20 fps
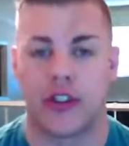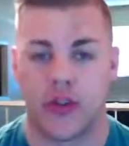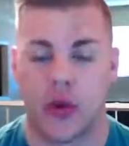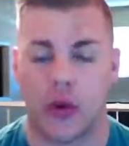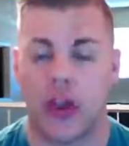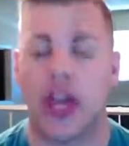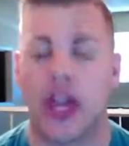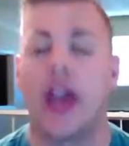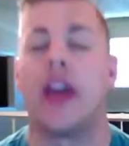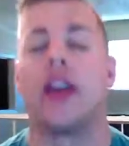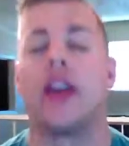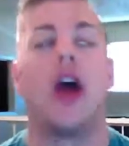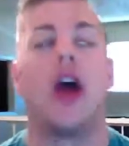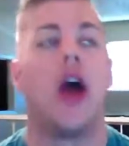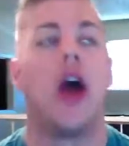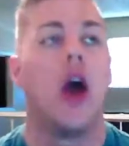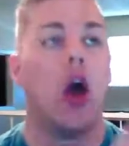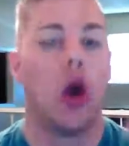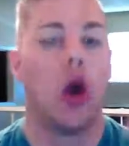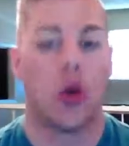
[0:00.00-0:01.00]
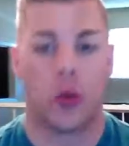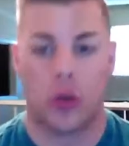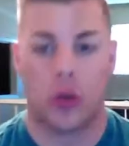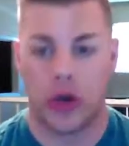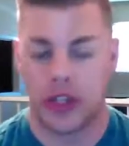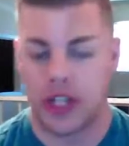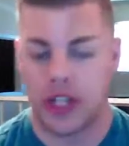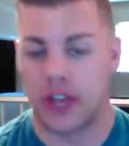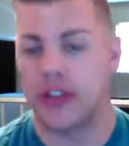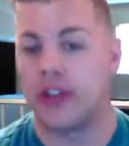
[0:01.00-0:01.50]
So again,
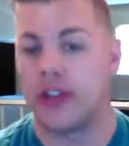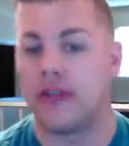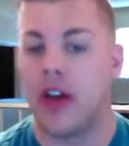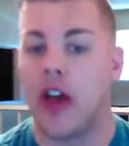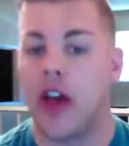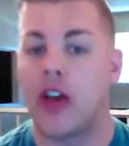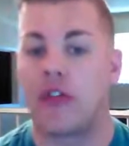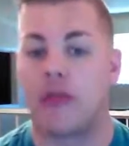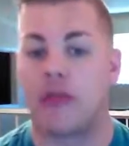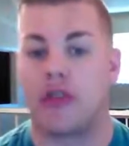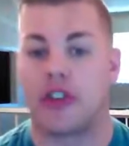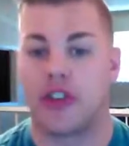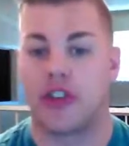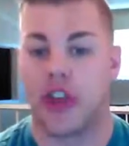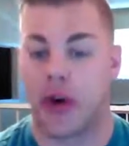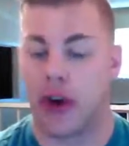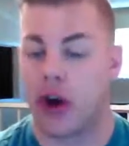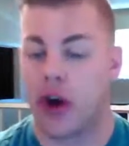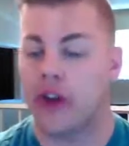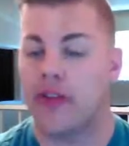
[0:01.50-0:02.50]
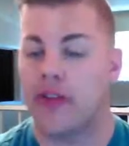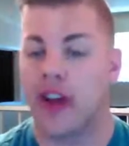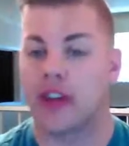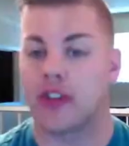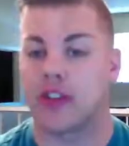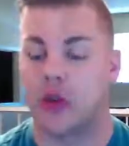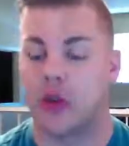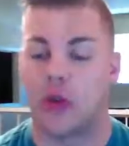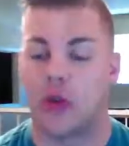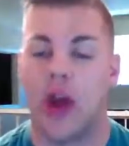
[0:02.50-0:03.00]
redundant value from just generating artifacts
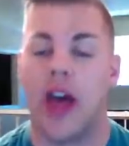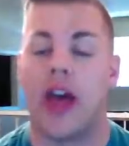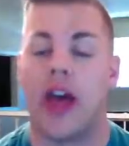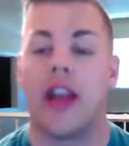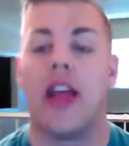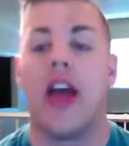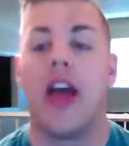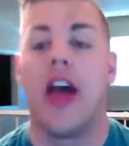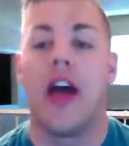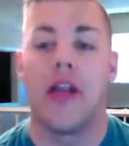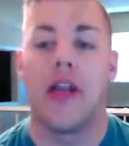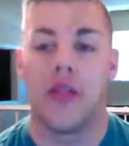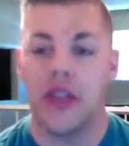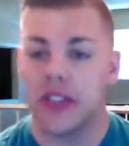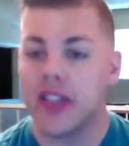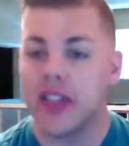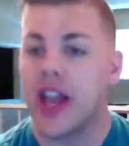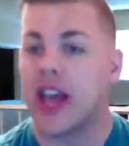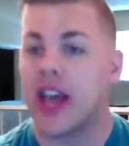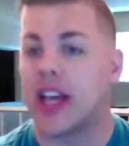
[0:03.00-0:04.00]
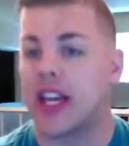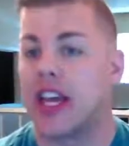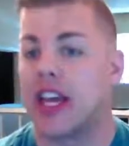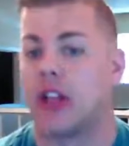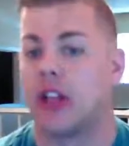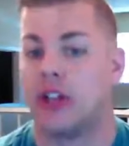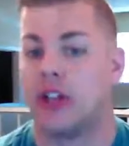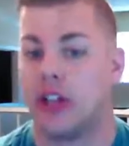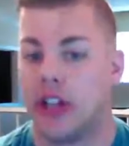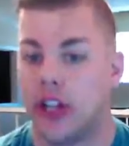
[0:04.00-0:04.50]
in red. This guy can get a
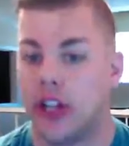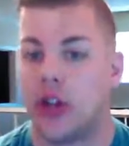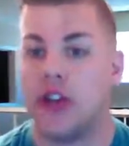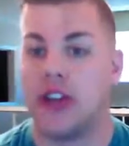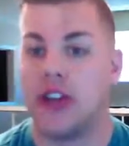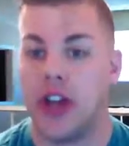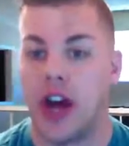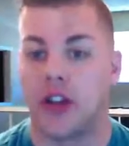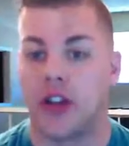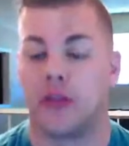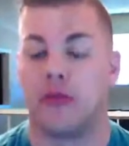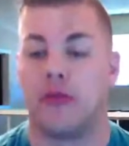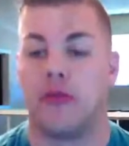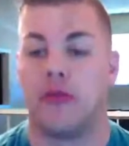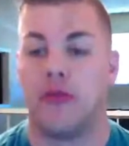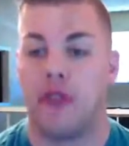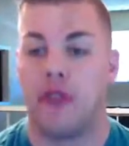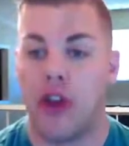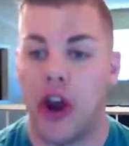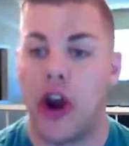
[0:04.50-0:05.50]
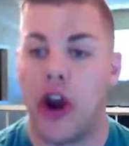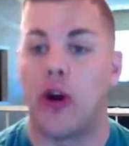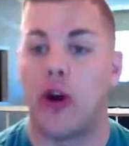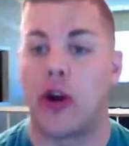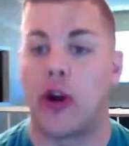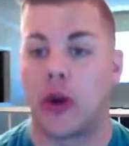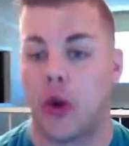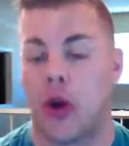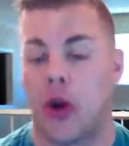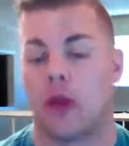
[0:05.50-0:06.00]
little nuts
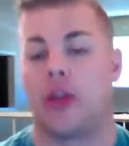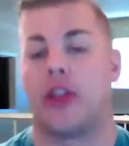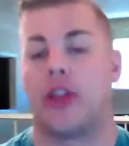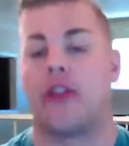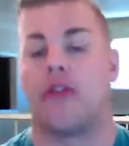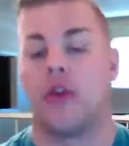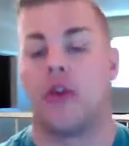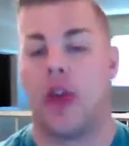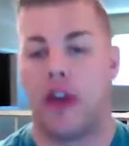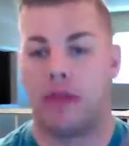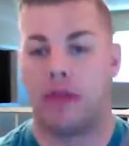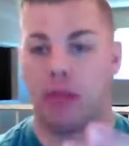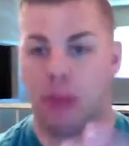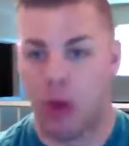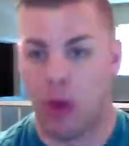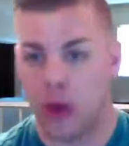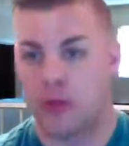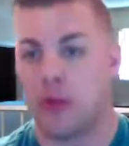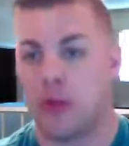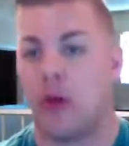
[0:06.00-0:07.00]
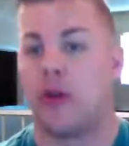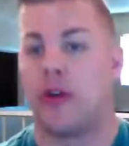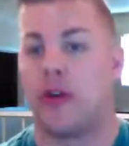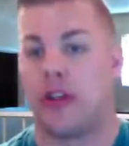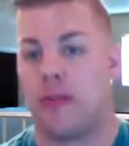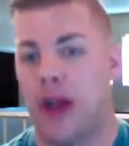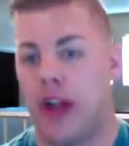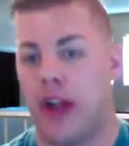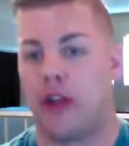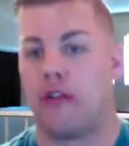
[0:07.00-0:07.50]
very quickly. If you have multiple entering the
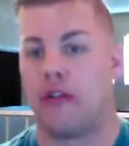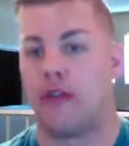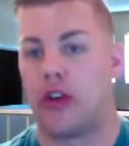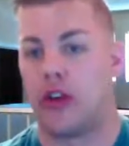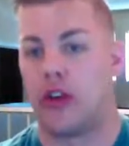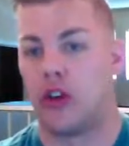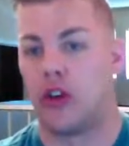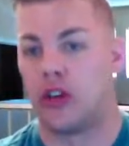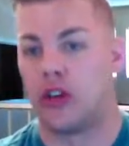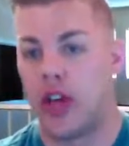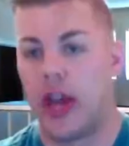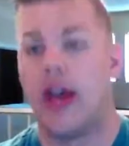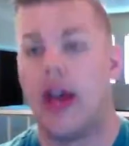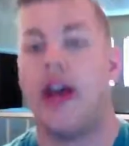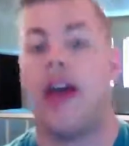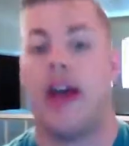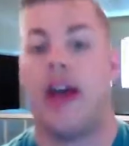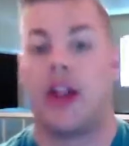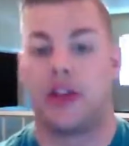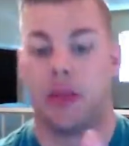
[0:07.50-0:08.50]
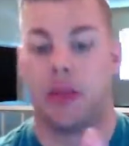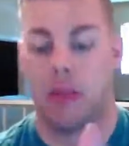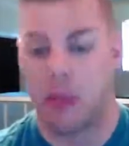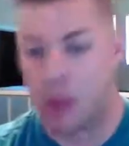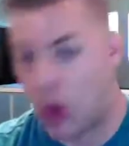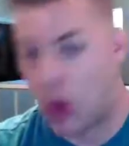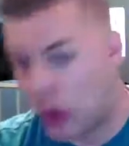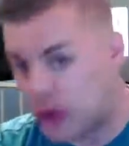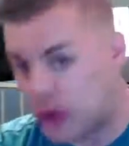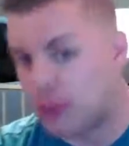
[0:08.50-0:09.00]
battlefield, that's
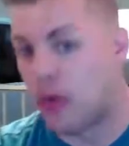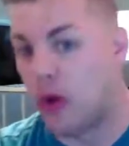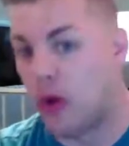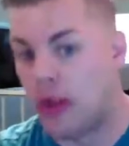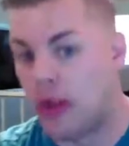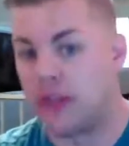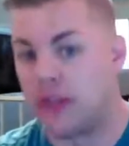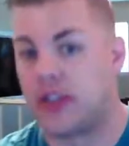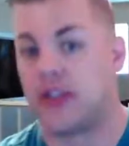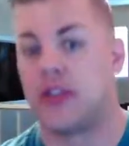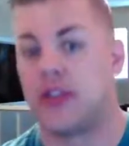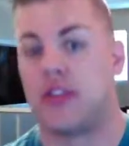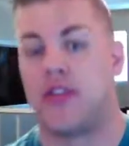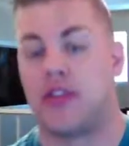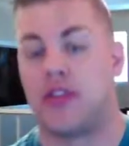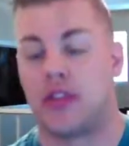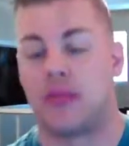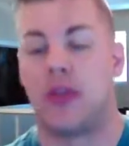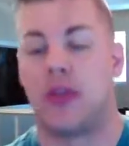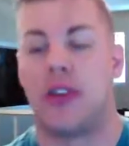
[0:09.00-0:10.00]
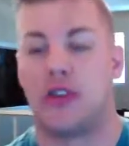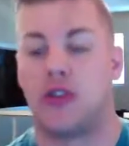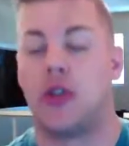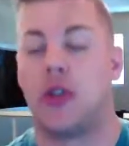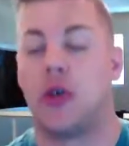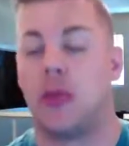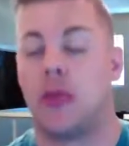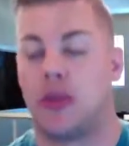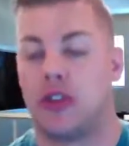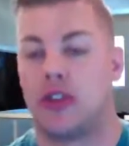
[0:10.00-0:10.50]
multiple instances of this
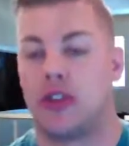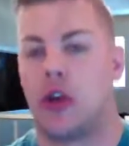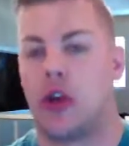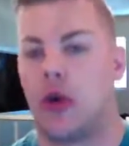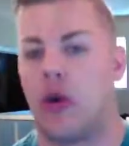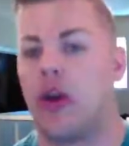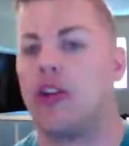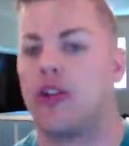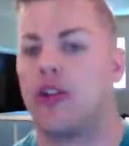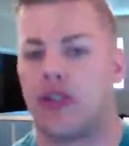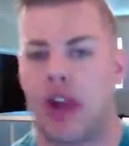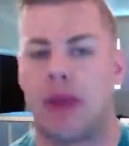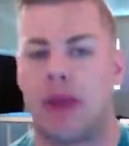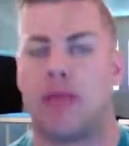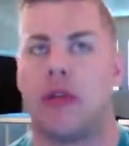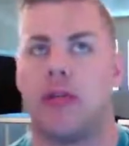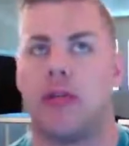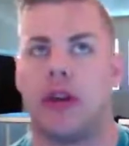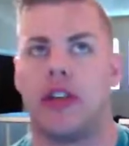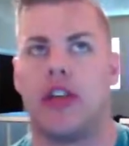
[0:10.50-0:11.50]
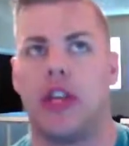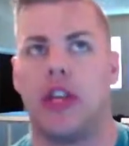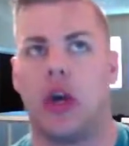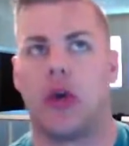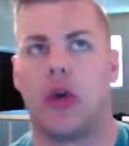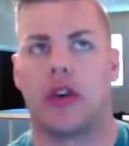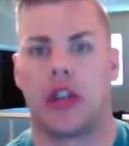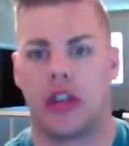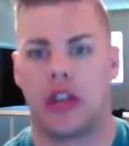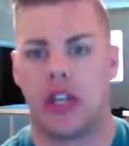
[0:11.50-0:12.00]
+2/+0 and trample, but you
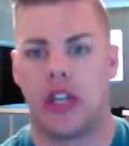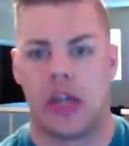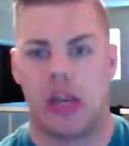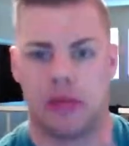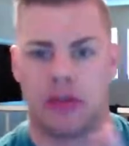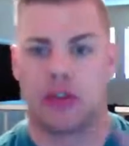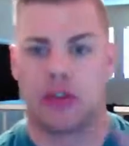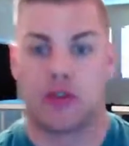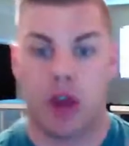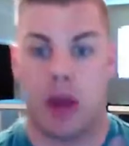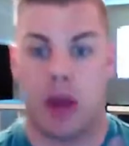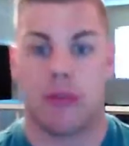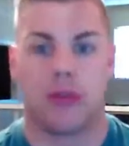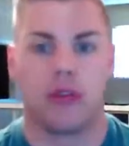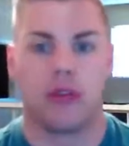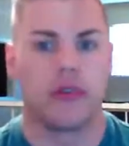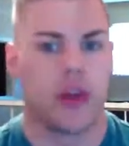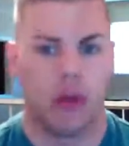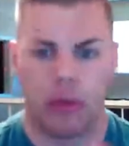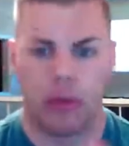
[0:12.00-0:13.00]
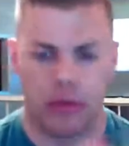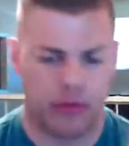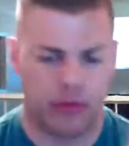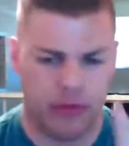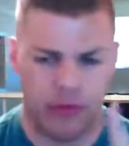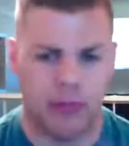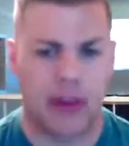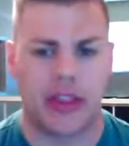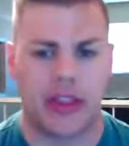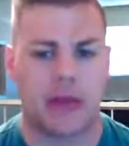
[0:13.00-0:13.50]
don't get double trample. Don't
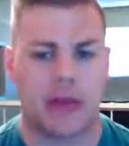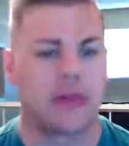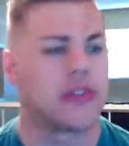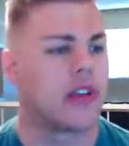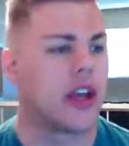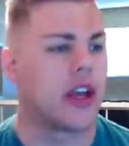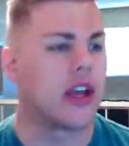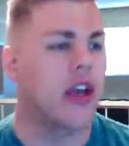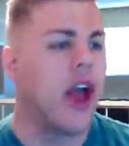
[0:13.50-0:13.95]
make that mistake.